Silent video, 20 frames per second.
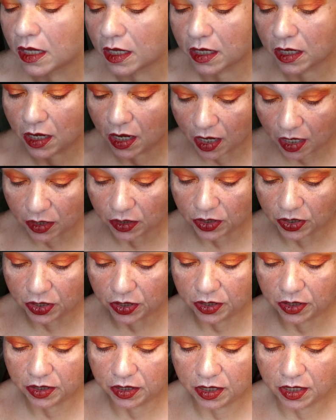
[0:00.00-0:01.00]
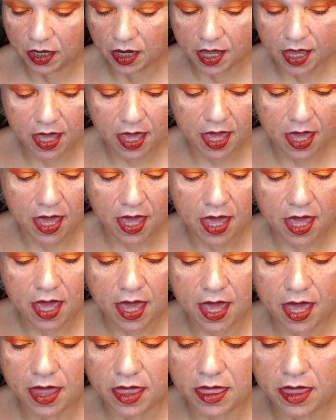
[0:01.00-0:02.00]
color,
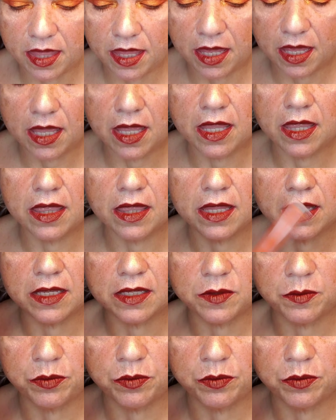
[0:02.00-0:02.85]
and then this